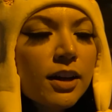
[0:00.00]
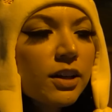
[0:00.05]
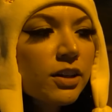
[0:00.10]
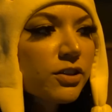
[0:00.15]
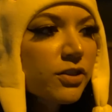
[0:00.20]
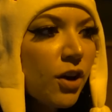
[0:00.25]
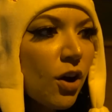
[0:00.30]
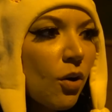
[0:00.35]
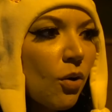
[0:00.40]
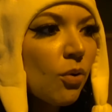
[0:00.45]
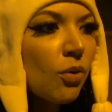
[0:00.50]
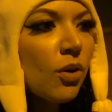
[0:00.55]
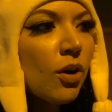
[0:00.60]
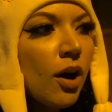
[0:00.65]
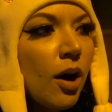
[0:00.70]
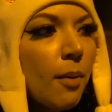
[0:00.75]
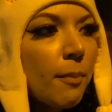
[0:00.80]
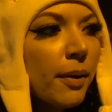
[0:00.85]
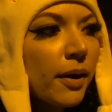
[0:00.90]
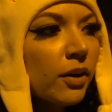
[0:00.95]
So,
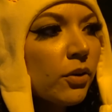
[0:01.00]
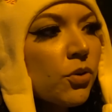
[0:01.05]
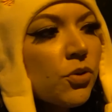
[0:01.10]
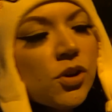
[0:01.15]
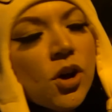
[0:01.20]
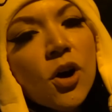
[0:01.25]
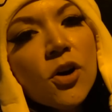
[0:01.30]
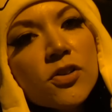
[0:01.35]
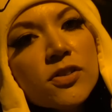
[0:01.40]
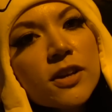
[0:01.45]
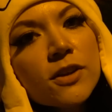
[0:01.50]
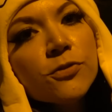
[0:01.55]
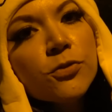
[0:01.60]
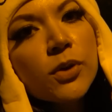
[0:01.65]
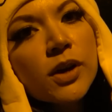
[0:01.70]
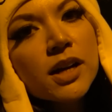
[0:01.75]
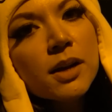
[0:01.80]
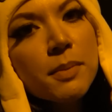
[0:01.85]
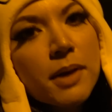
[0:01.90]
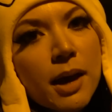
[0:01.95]
but who knows if
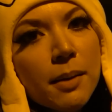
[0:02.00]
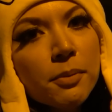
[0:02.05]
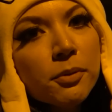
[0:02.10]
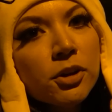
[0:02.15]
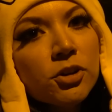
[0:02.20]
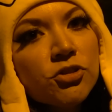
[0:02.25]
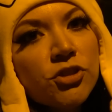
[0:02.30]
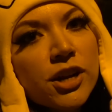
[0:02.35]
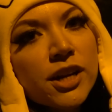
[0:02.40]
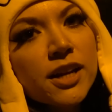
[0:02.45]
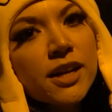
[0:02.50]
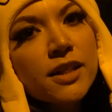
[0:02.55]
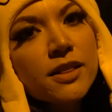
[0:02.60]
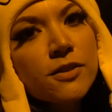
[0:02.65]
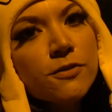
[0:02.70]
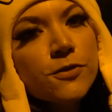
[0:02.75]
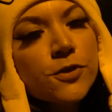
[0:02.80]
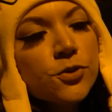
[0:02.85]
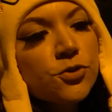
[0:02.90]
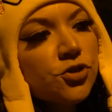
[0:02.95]
we're going to be able to trade it in
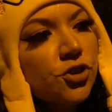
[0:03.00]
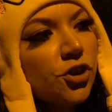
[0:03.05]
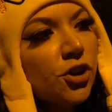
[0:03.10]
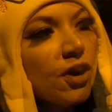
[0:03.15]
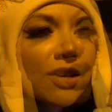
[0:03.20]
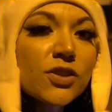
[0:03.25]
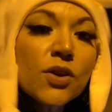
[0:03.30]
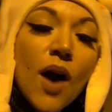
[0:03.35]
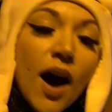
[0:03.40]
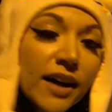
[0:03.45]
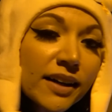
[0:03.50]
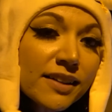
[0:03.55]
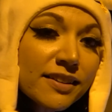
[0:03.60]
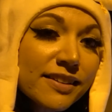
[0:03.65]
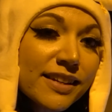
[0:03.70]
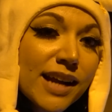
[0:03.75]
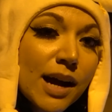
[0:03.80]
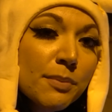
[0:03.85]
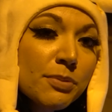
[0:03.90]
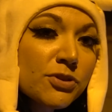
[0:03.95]
the future. So
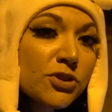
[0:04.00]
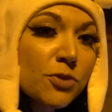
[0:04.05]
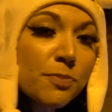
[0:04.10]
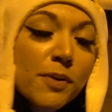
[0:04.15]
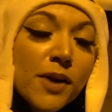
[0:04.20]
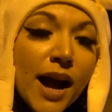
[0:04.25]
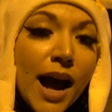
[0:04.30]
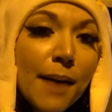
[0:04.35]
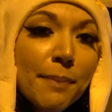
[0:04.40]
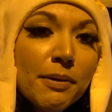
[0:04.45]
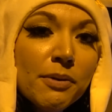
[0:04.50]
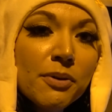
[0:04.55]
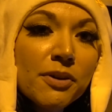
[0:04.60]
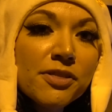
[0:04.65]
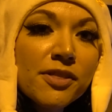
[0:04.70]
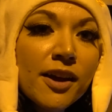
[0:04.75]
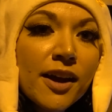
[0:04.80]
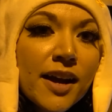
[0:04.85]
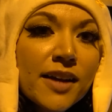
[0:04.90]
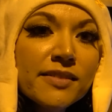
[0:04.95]
honestly, I'm super happy
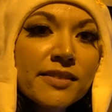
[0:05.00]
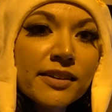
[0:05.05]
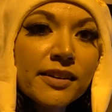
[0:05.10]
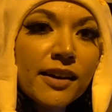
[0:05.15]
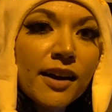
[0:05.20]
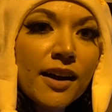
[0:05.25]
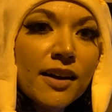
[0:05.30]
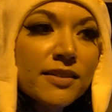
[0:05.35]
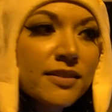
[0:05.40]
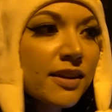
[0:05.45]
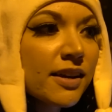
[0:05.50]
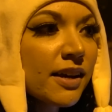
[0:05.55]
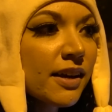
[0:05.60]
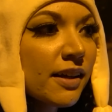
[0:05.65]
with Niantic, guys.